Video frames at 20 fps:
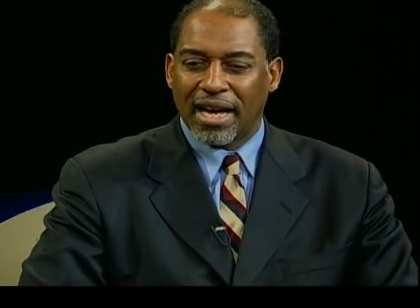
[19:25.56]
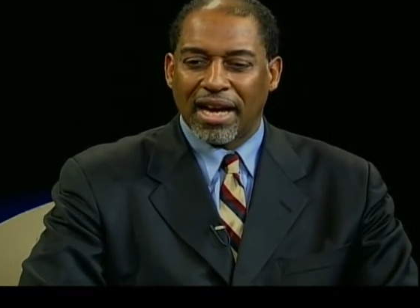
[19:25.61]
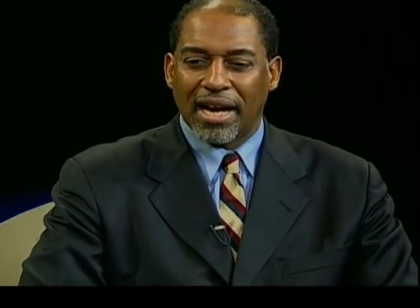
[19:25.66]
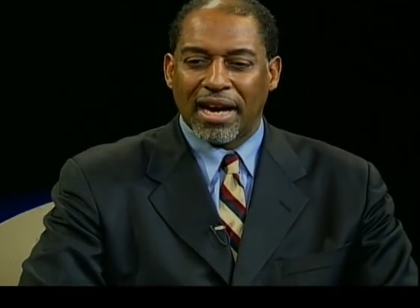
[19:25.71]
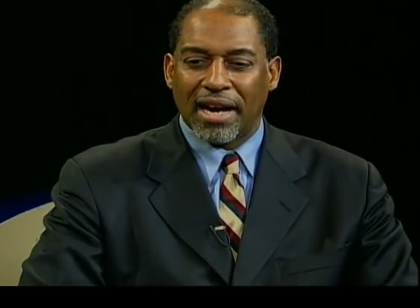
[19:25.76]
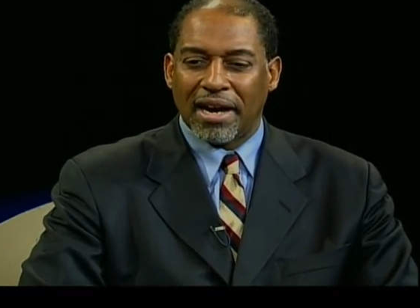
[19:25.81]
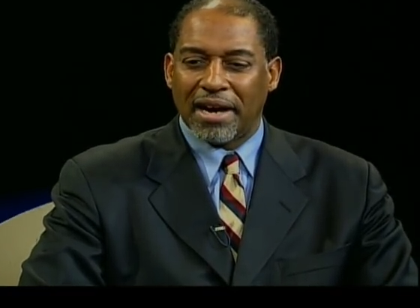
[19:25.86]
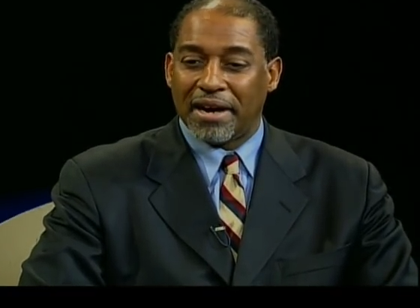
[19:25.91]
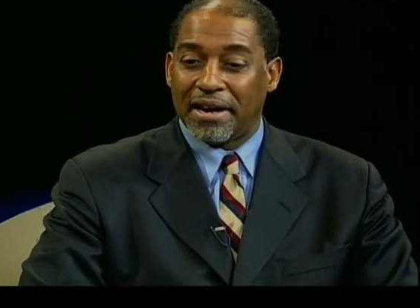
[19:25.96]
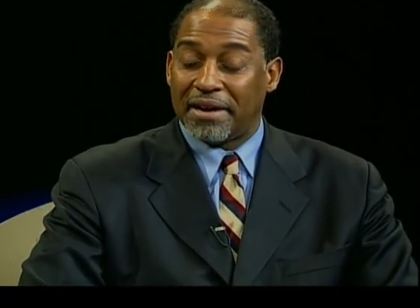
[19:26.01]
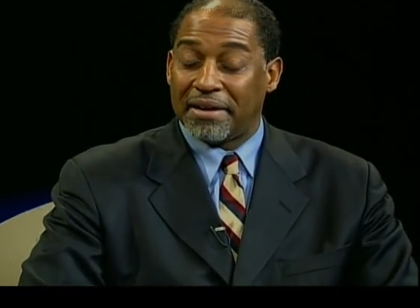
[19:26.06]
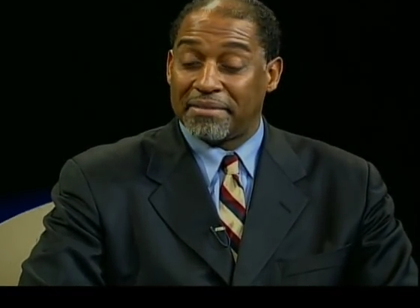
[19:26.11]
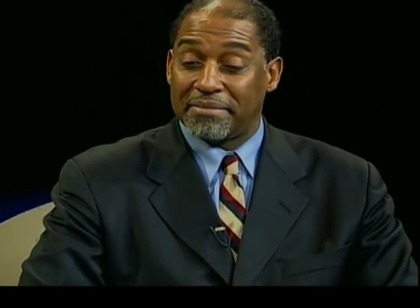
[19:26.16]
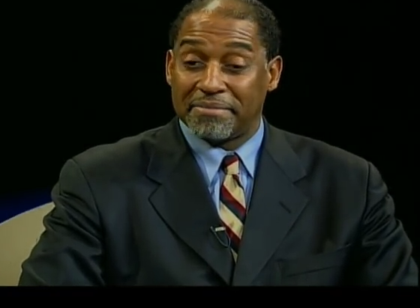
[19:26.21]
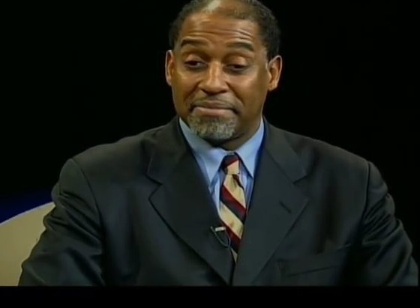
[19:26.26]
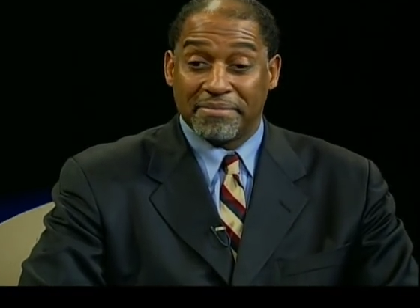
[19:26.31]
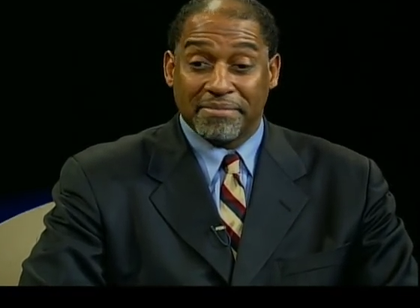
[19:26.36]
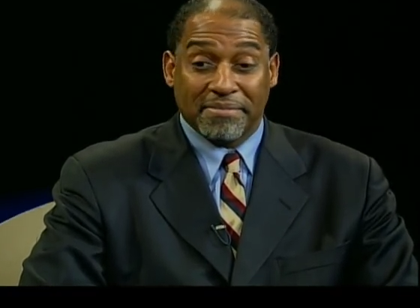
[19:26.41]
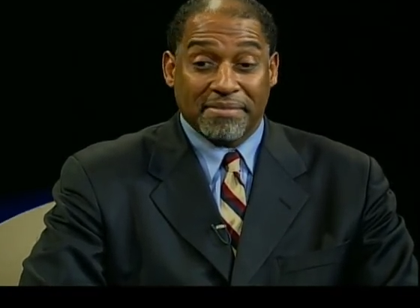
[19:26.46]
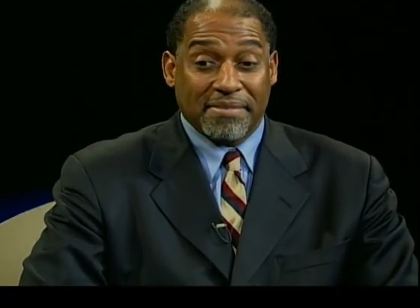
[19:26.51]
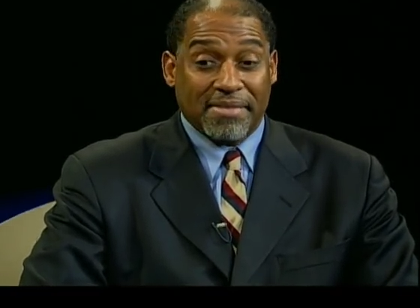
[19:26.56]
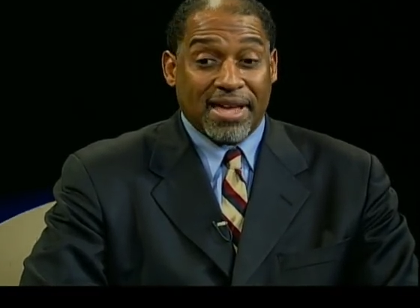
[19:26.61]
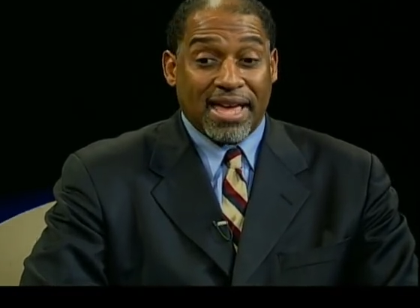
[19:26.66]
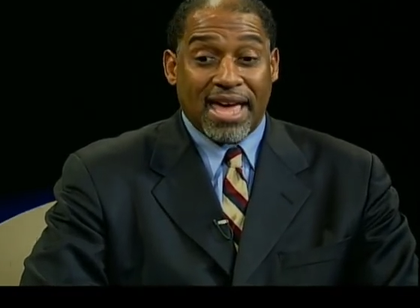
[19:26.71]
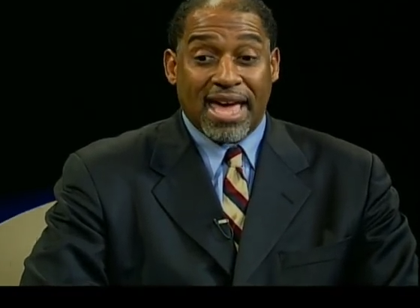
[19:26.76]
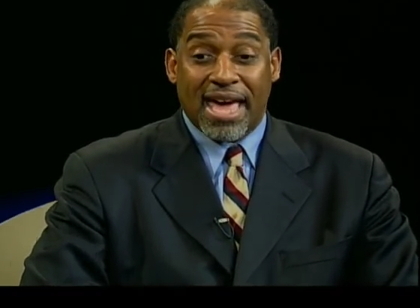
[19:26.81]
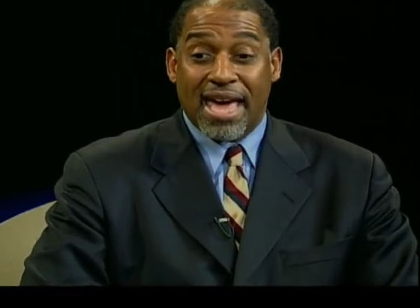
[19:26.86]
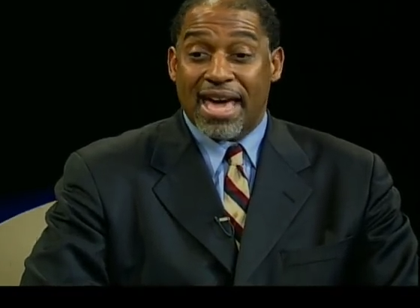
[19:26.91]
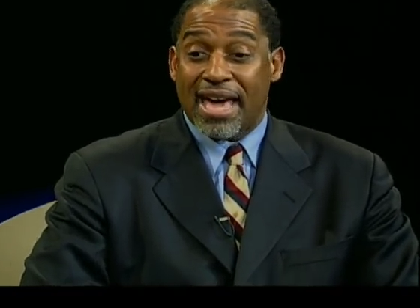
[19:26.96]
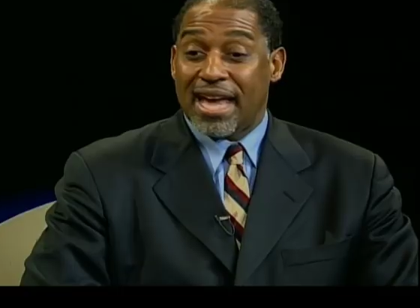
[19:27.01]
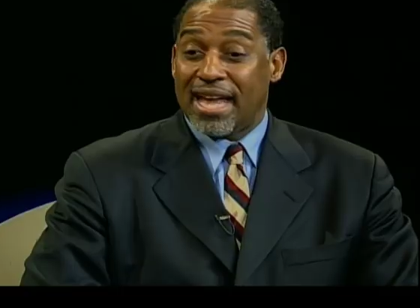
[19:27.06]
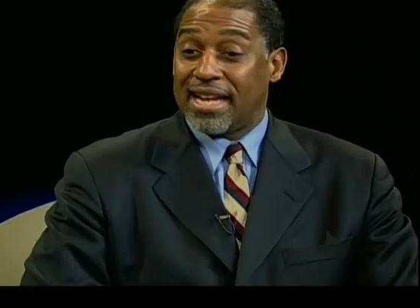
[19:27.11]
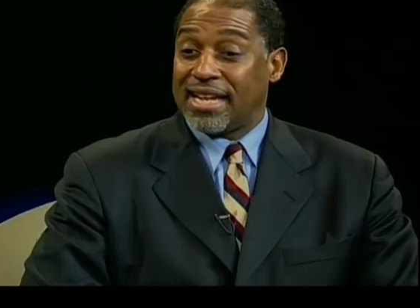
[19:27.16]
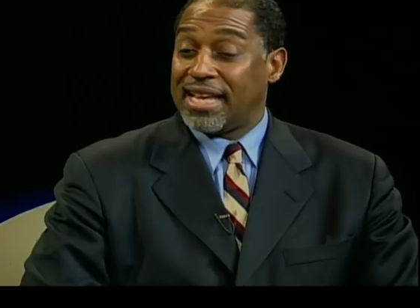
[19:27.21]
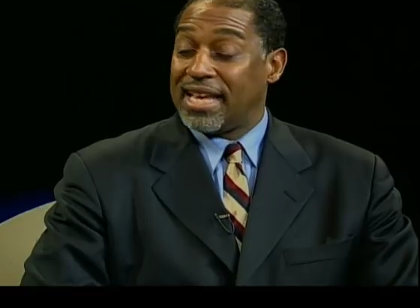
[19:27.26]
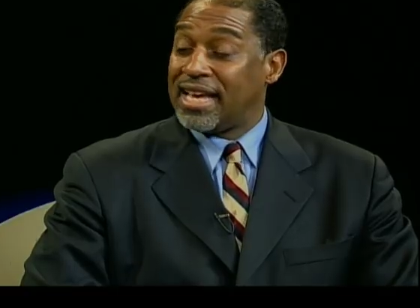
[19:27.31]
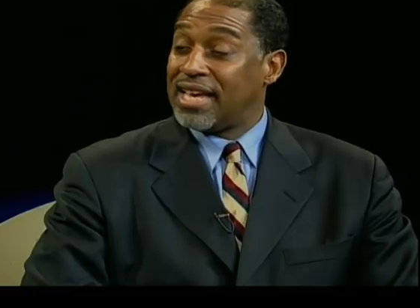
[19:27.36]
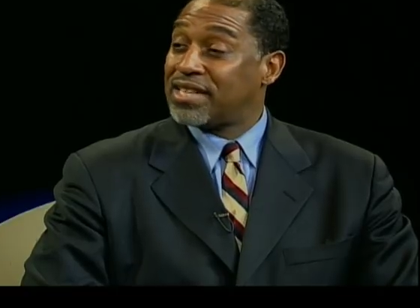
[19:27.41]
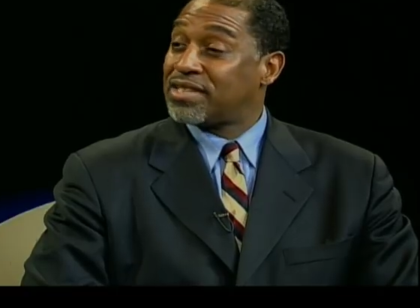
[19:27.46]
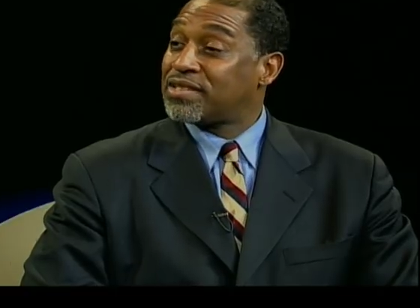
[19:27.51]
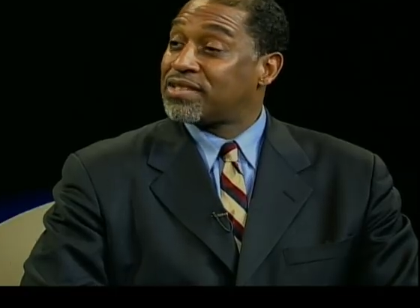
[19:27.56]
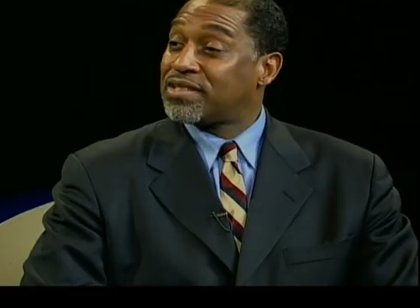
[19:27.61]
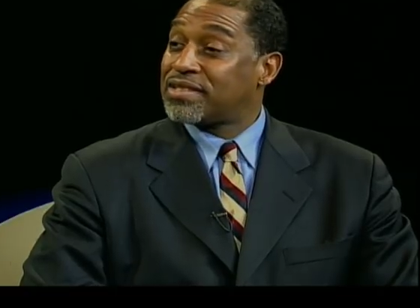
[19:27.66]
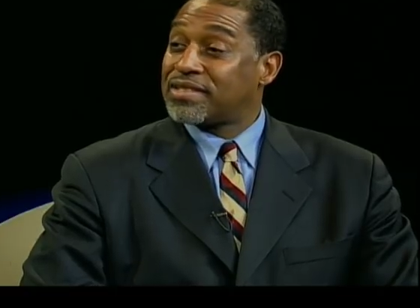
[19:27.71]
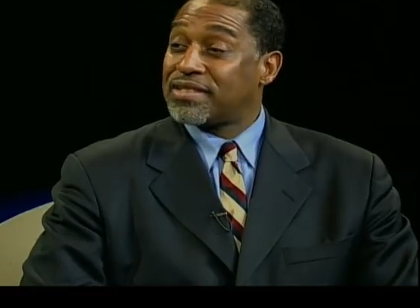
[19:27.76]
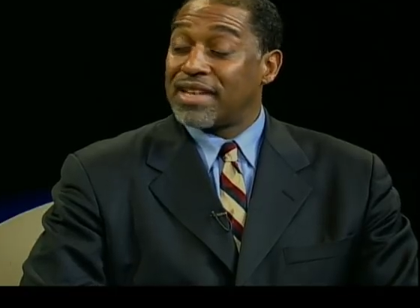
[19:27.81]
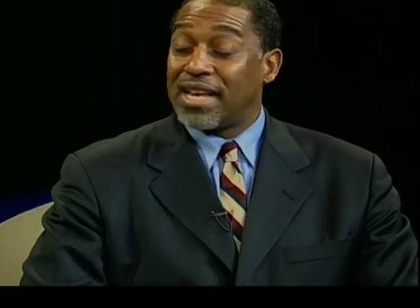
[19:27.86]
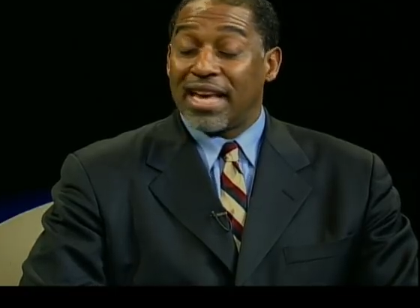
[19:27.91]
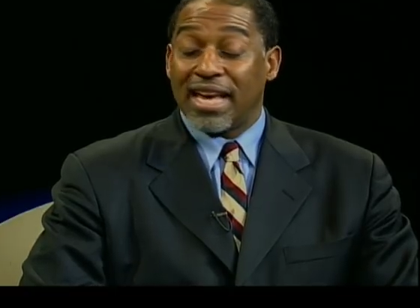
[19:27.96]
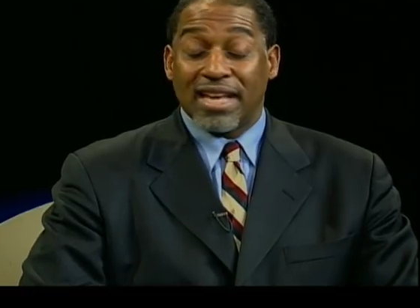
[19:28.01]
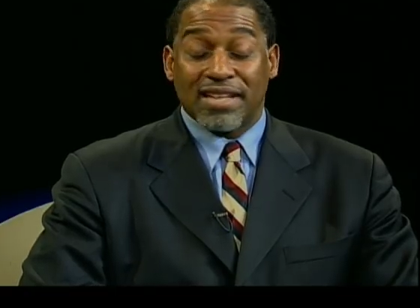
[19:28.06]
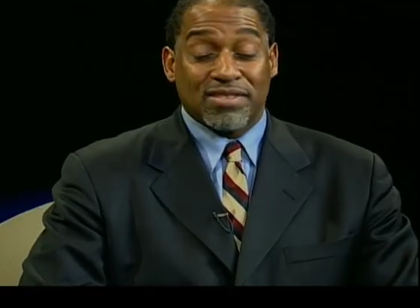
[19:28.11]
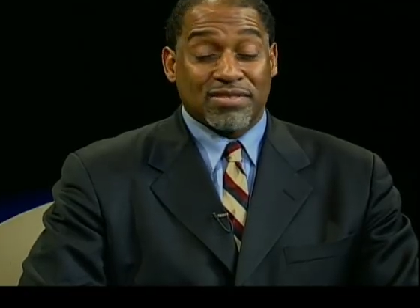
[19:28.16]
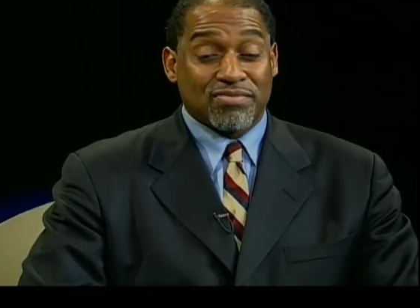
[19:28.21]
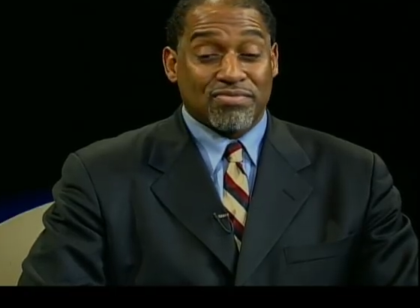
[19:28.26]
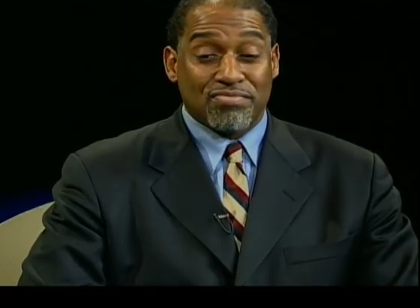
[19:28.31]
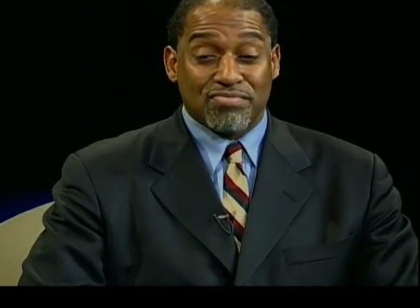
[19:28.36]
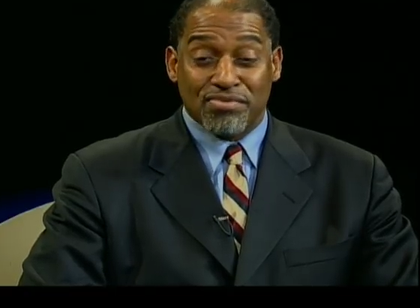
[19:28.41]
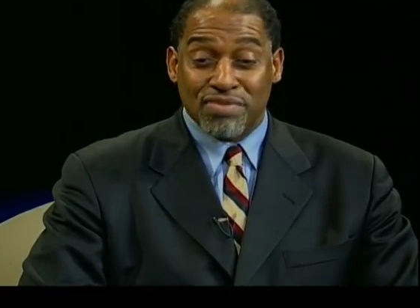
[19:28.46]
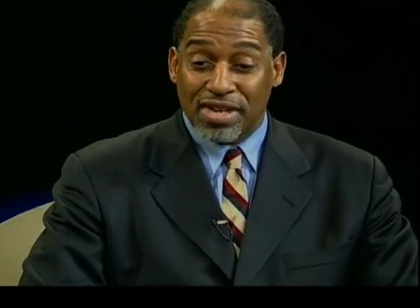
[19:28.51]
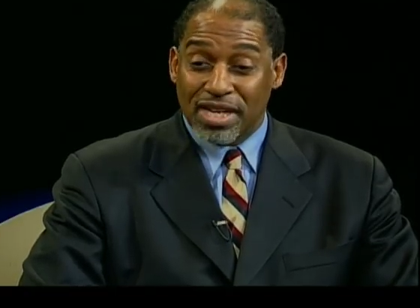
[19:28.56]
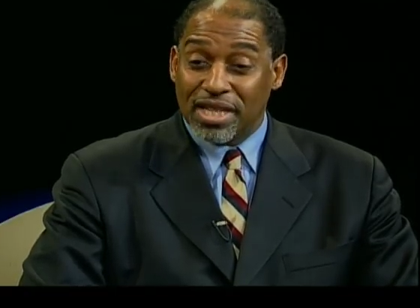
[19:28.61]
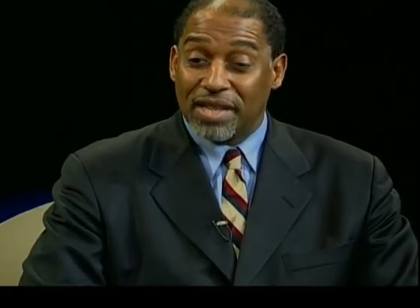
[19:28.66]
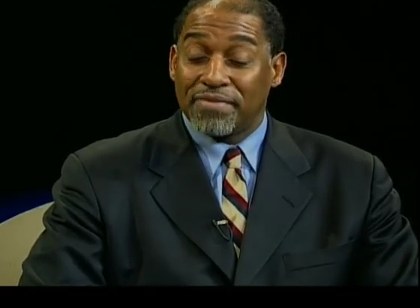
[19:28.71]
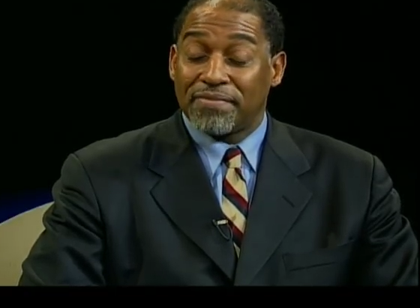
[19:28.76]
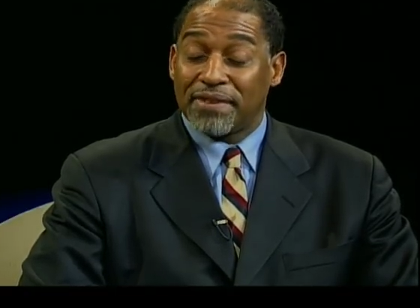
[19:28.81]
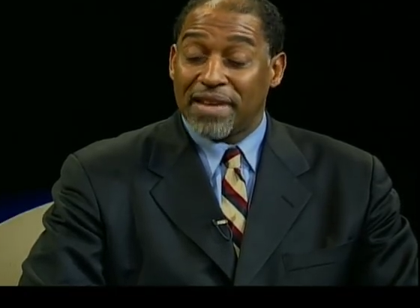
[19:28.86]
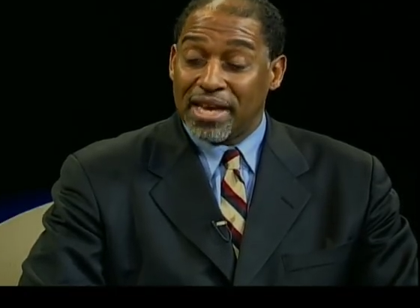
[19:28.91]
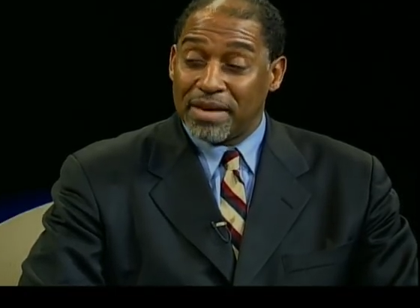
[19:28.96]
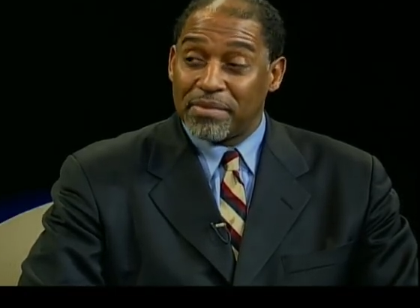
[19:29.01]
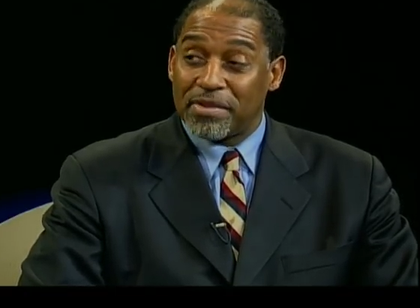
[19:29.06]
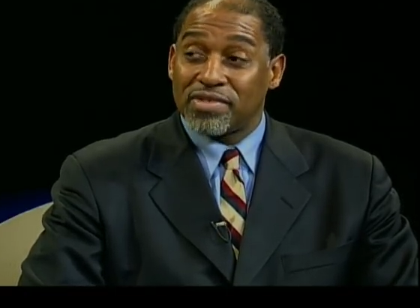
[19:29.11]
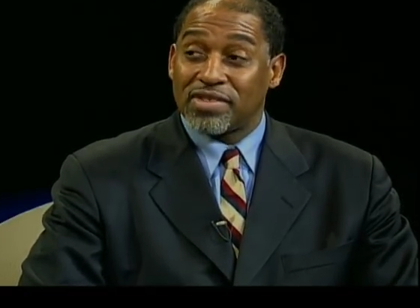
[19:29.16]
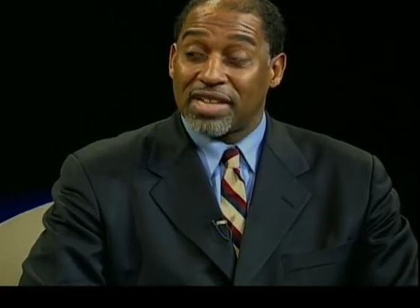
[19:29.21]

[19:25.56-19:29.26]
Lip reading: And it's really famous.